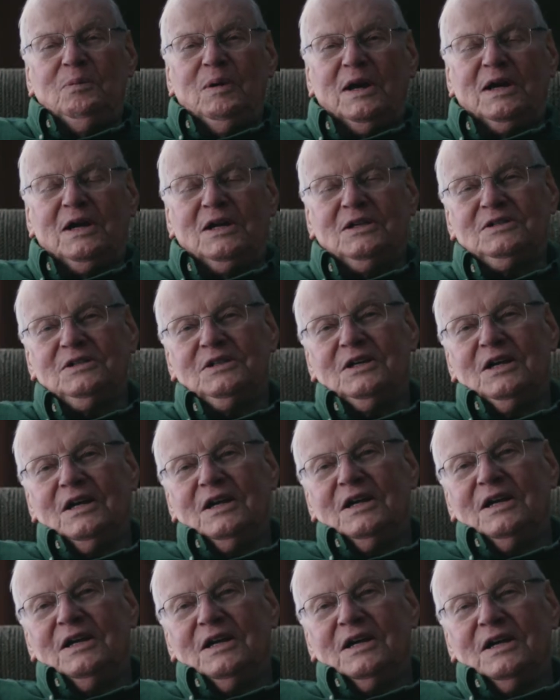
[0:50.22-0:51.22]
because
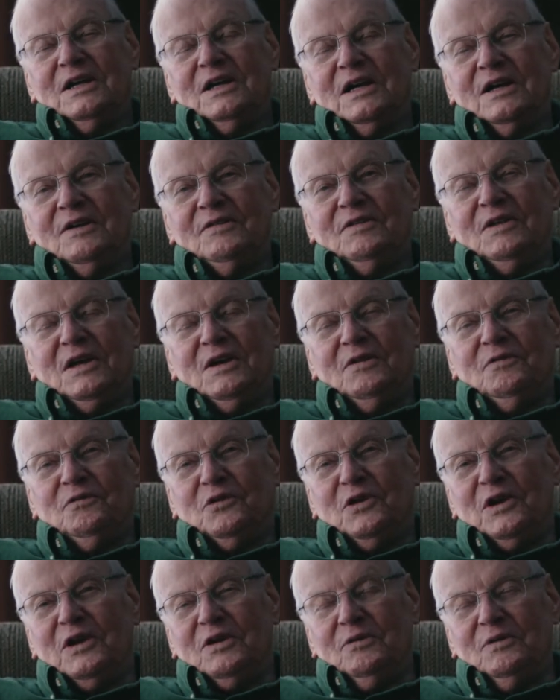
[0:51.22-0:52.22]
of the
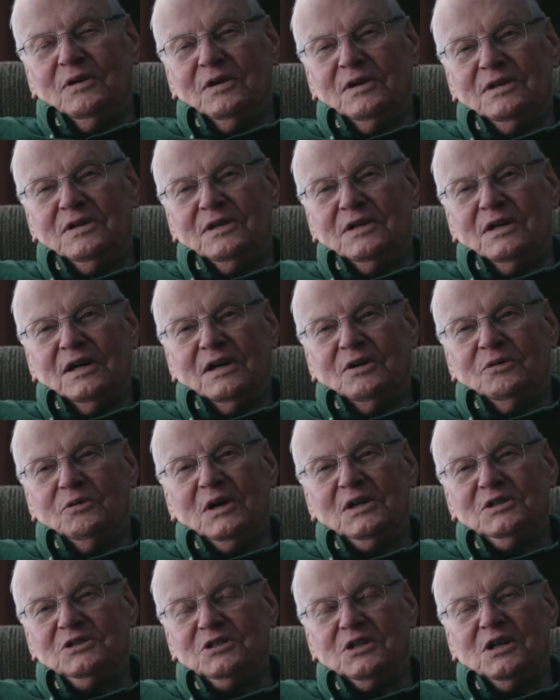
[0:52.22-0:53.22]
frequent uh,
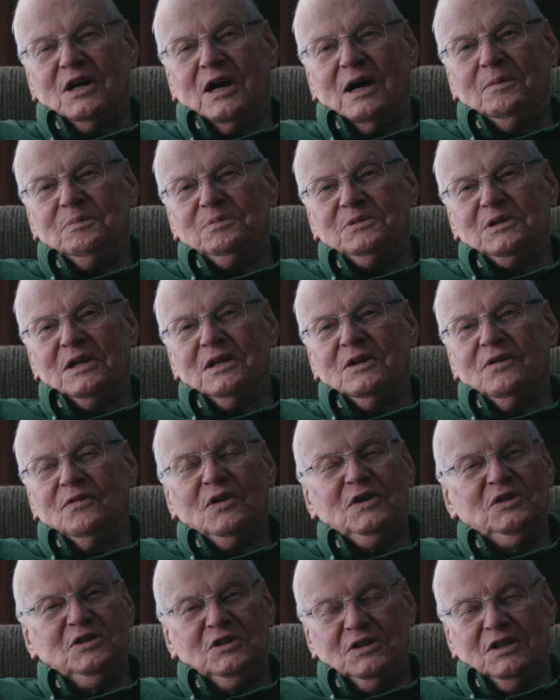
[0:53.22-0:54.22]
rest stops and the
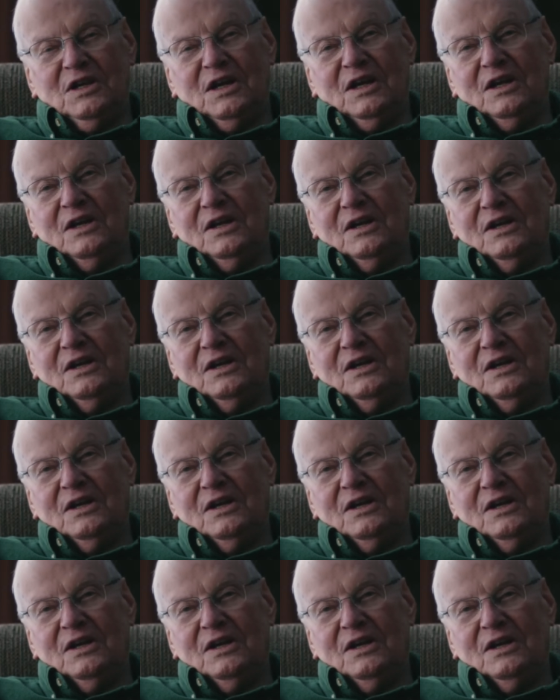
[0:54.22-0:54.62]
visiting.